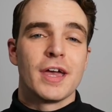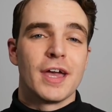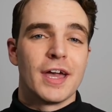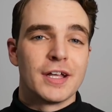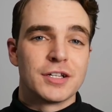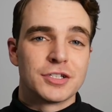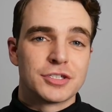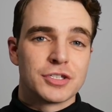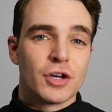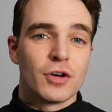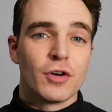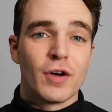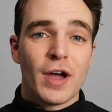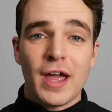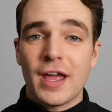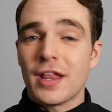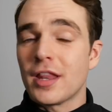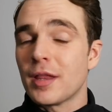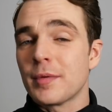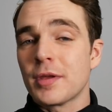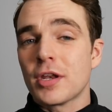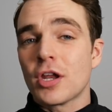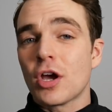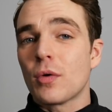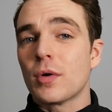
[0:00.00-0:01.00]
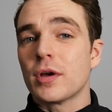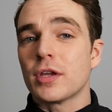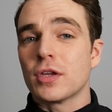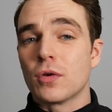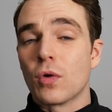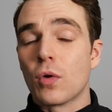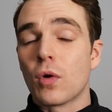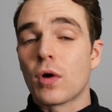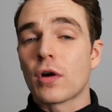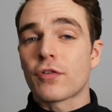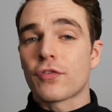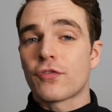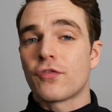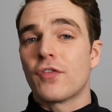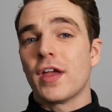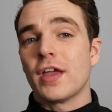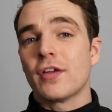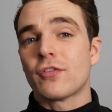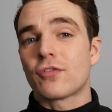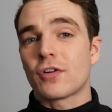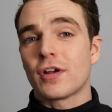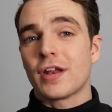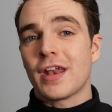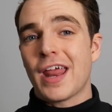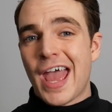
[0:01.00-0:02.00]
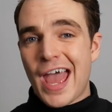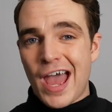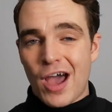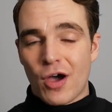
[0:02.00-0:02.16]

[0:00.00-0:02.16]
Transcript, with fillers: And so, hey, let me know what your favorite